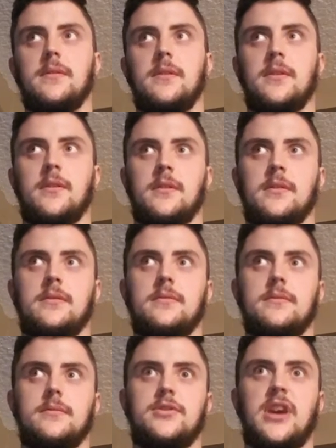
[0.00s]
your
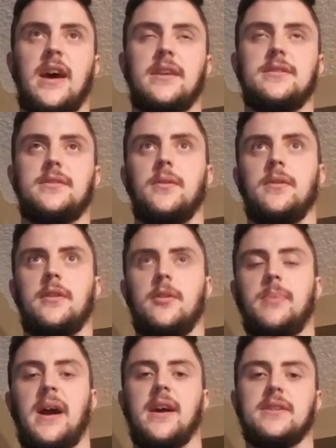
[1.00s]
chest, or your
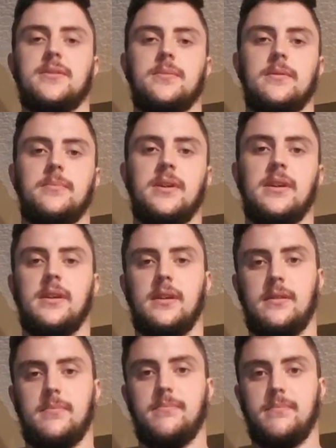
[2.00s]
pecs would
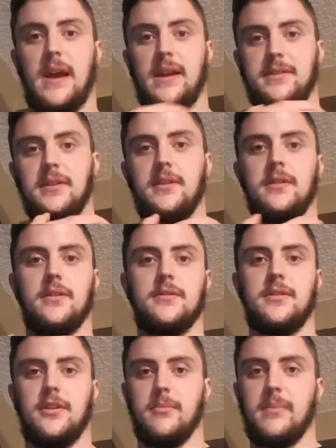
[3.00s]
be anterior
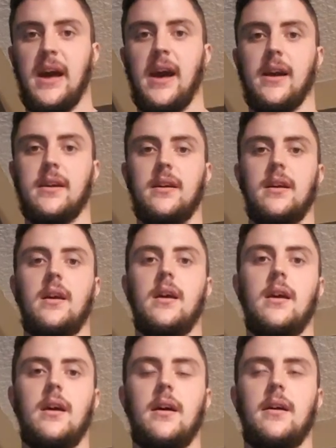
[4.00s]
to your back.
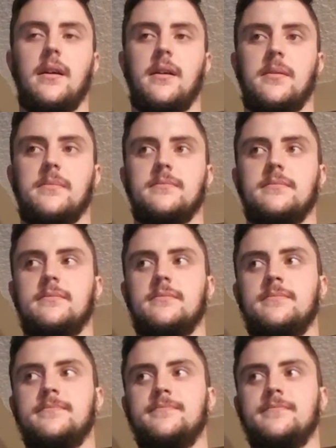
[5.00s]
For
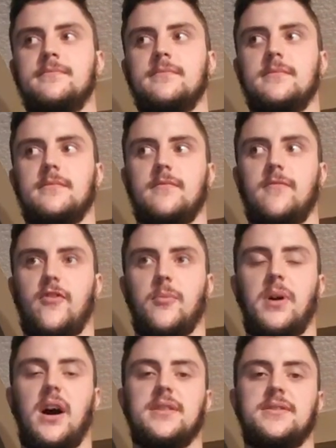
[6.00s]

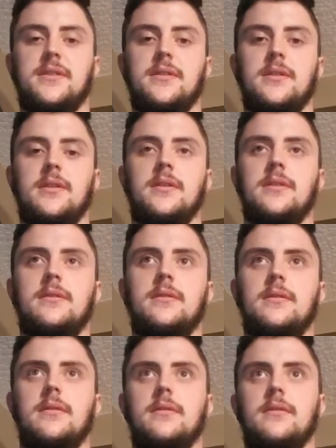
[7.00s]
posterior,
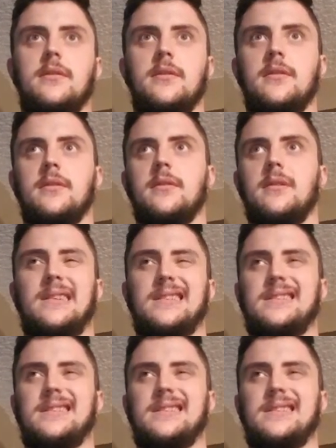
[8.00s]
an